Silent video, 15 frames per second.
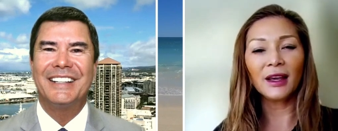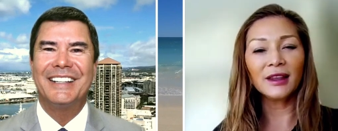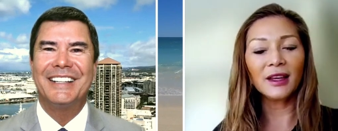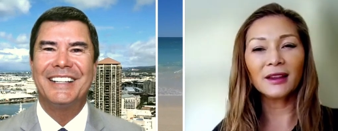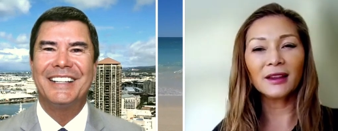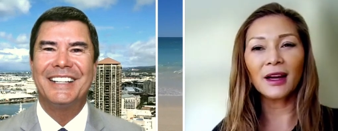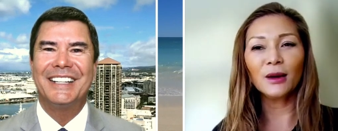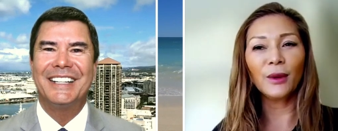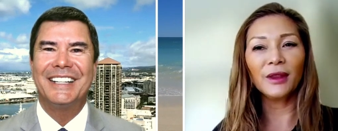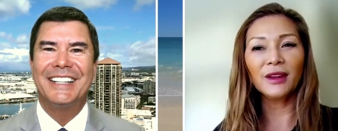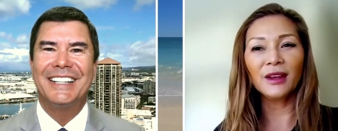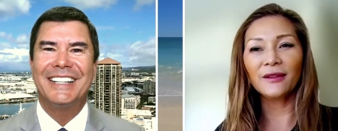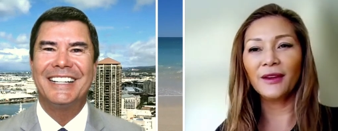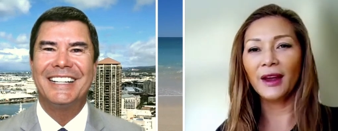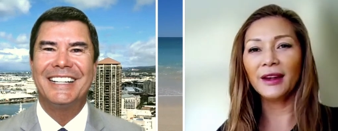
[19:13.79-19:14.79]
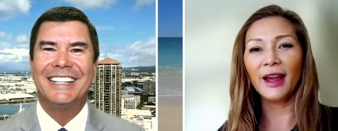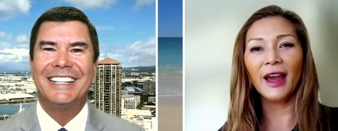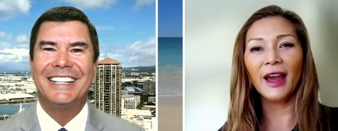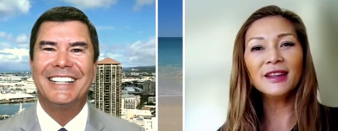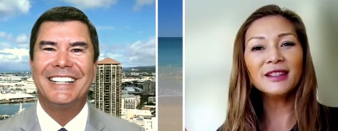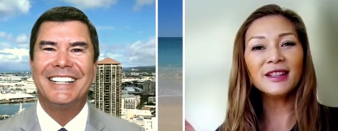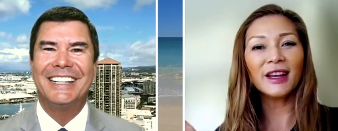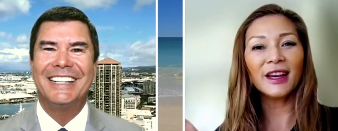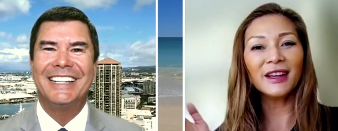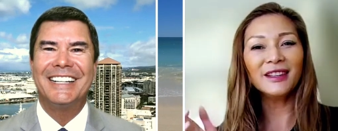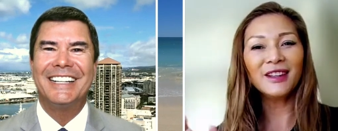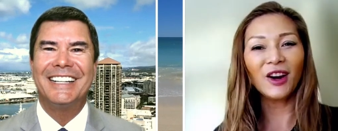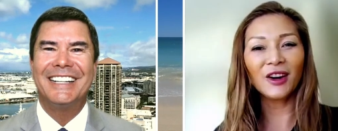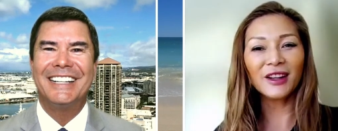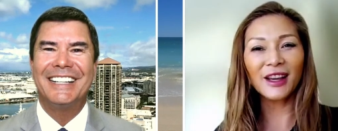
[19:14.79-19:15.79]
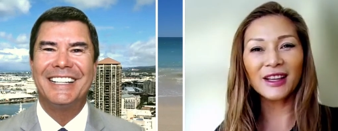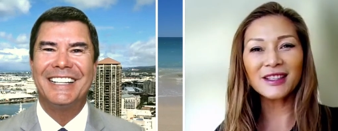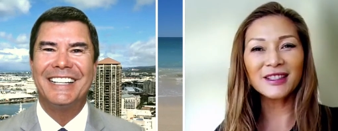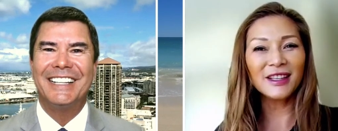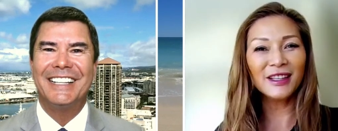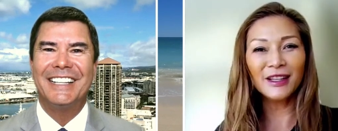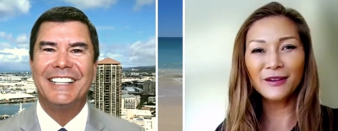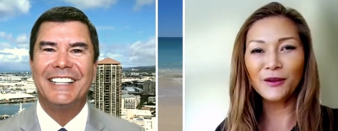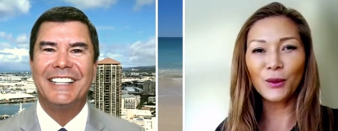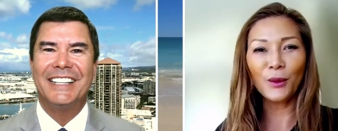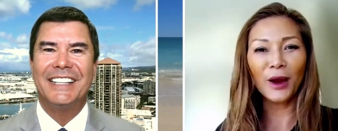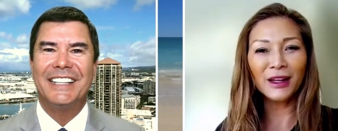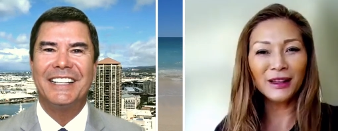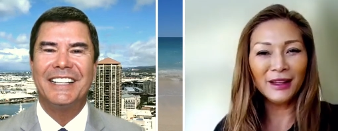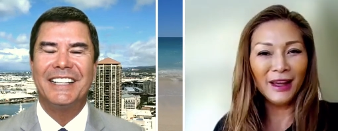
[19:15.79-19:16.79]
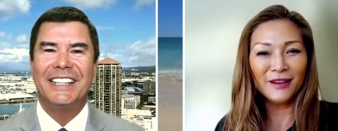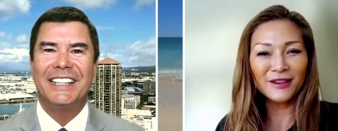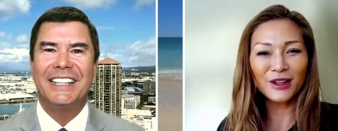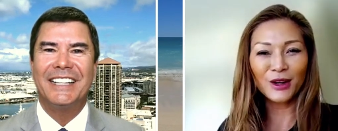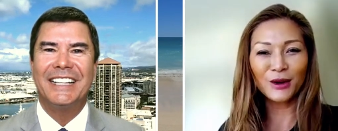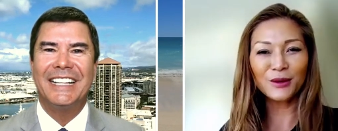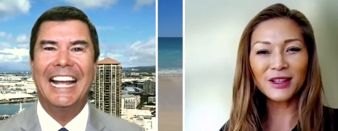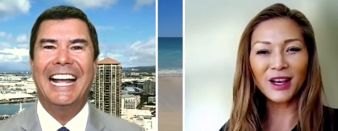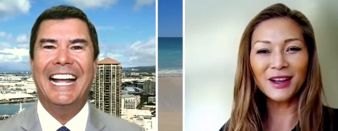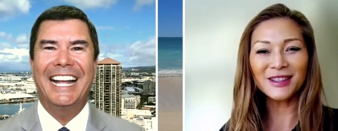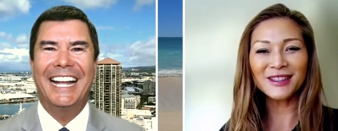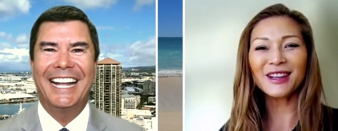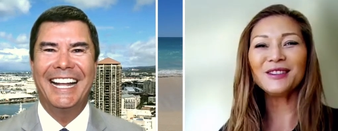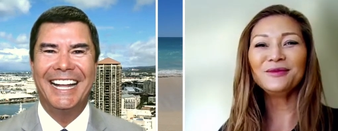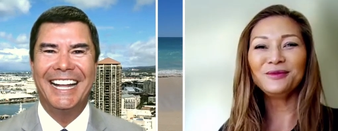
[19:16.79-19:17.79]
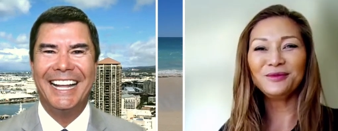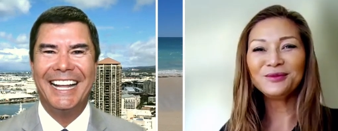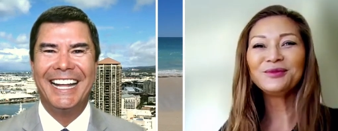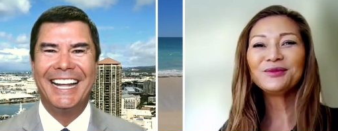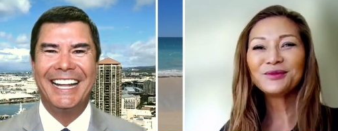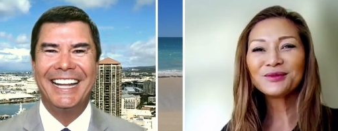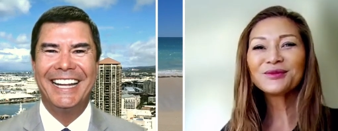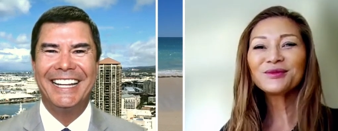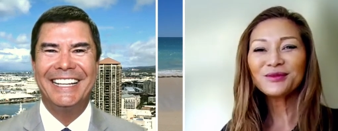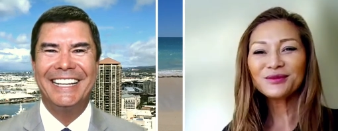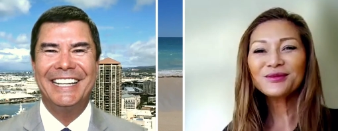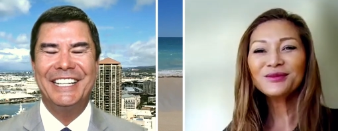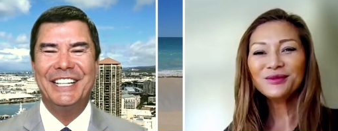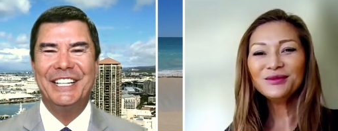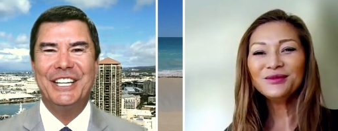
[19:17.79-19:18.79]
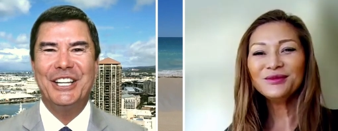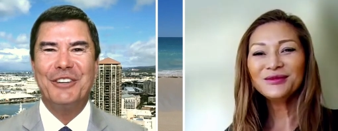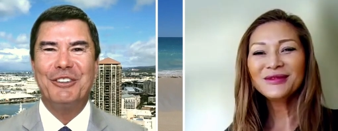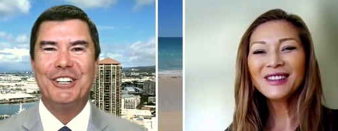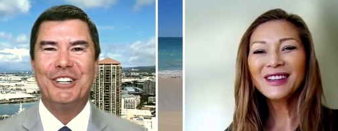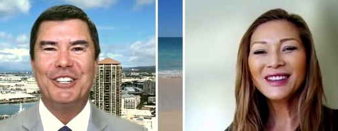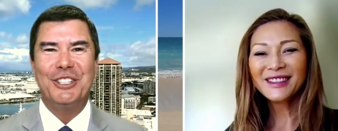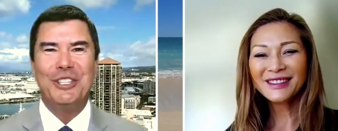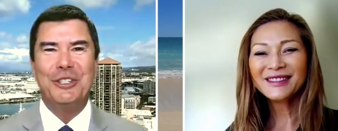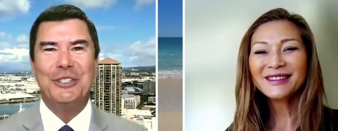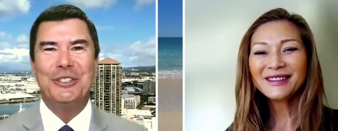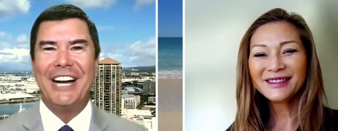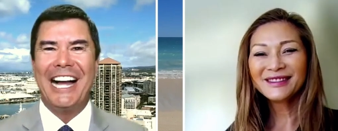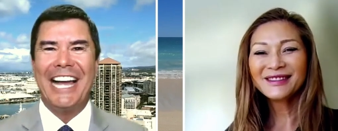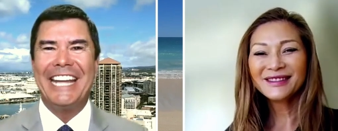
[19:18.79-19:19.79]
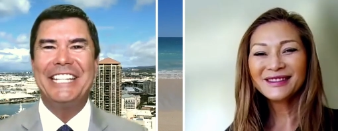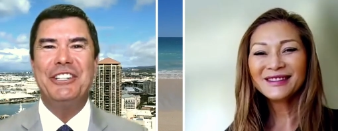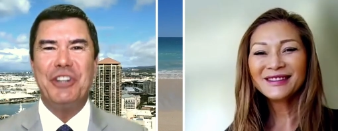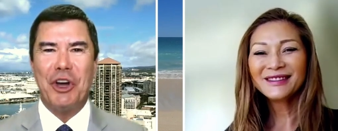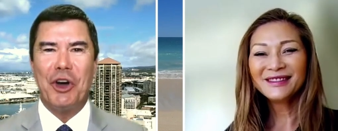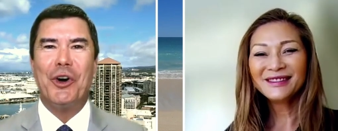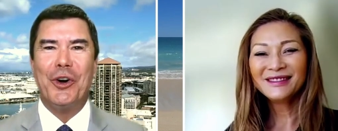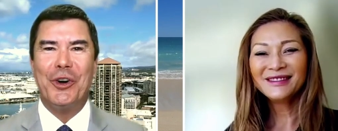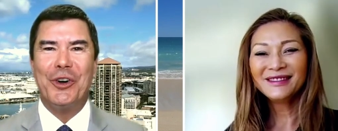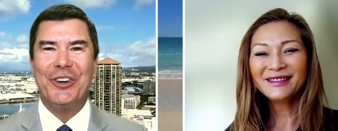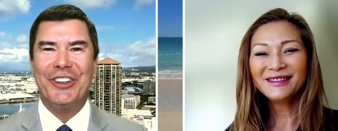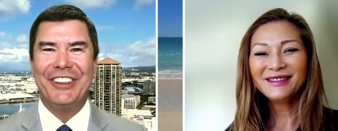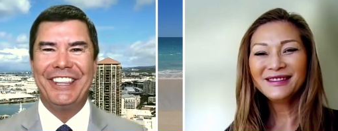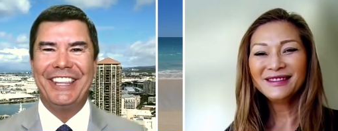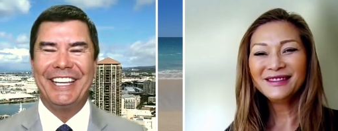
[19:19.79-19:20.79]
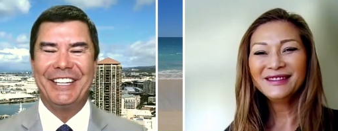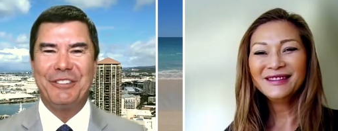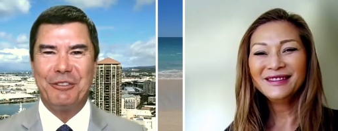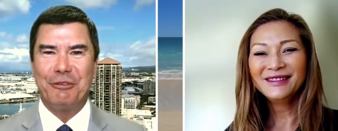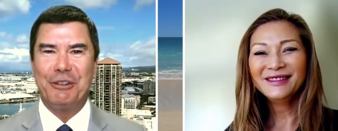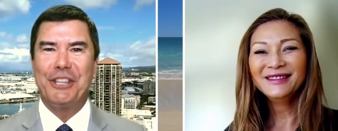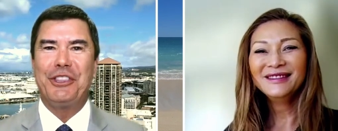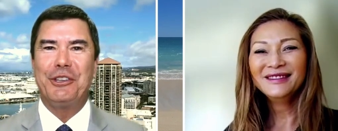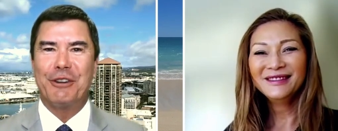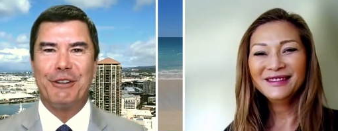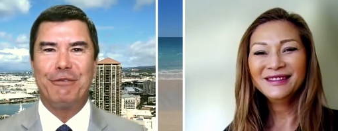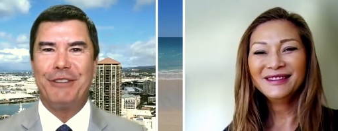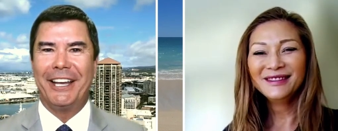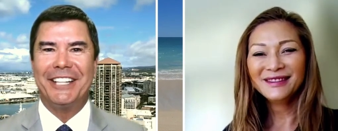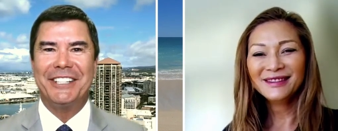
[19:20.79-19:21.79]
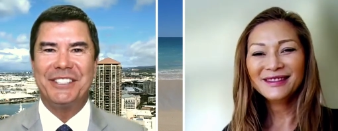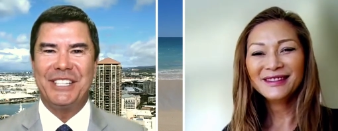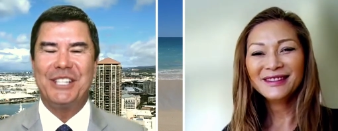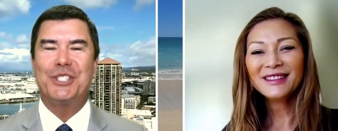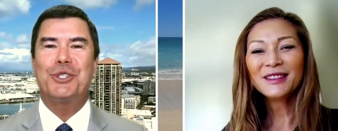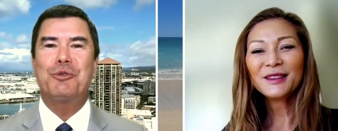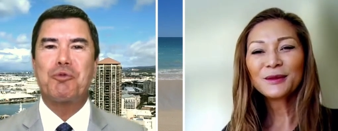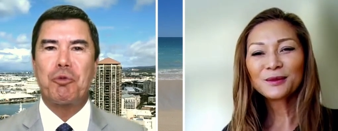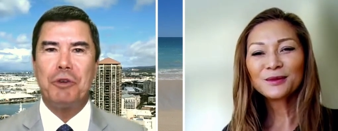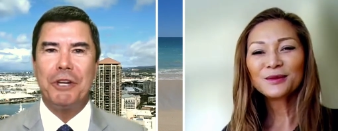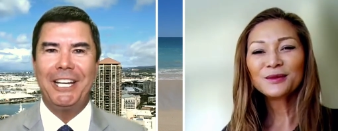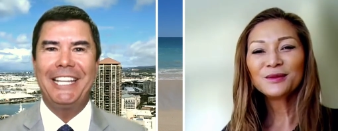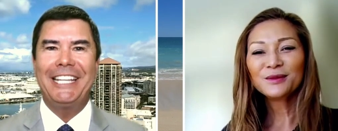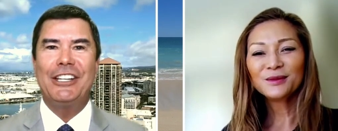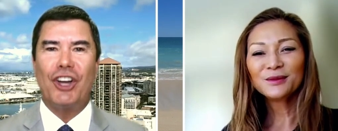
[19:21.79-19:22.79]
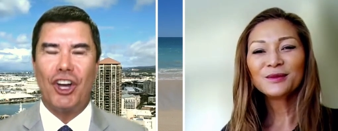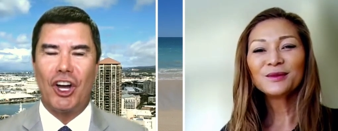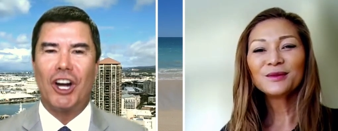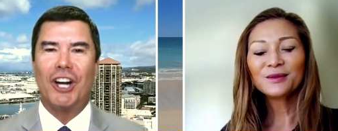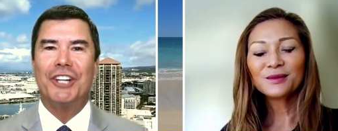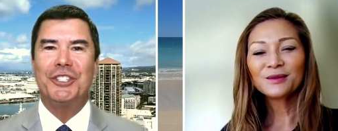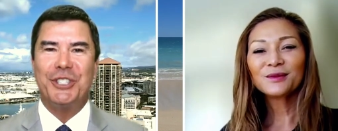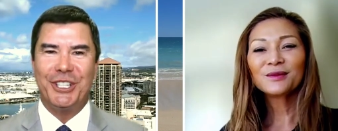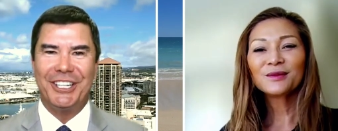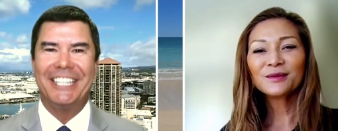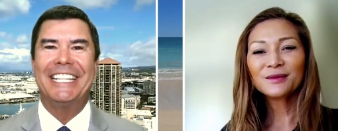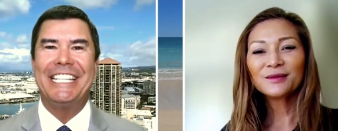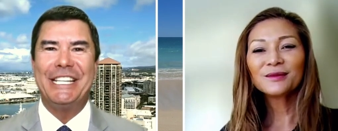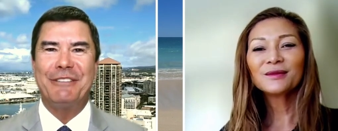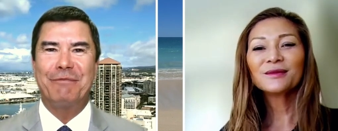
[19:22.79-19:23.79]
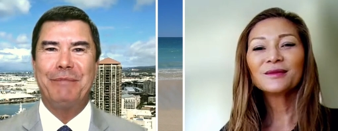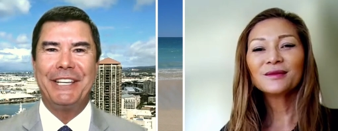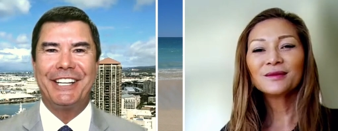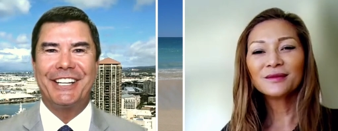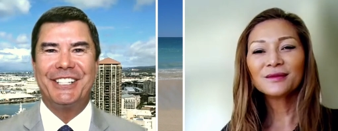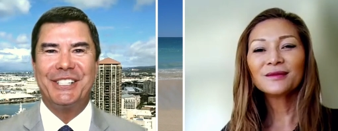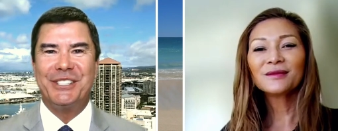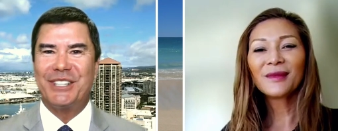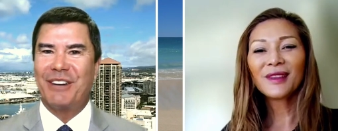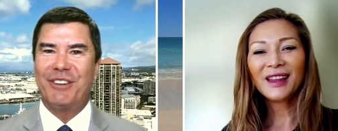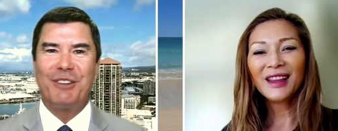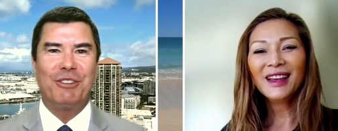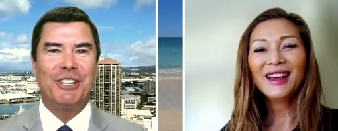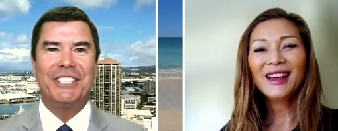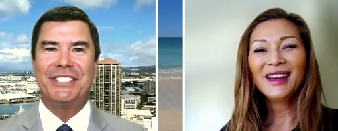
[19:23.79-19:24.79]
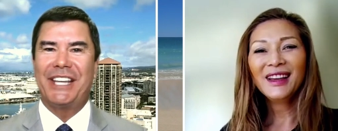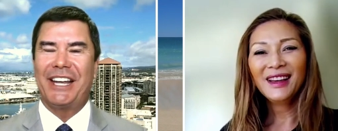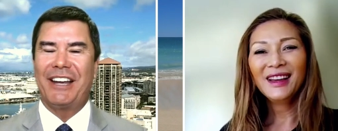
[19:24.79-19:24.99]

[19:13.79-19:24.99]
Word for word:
Speaker 1: I think that when the event ended, our guests didn't even want to leave, so it was awesome.
Speaker 2: Well, Lieu, I know that with your events, it's really hard to leave because everyone's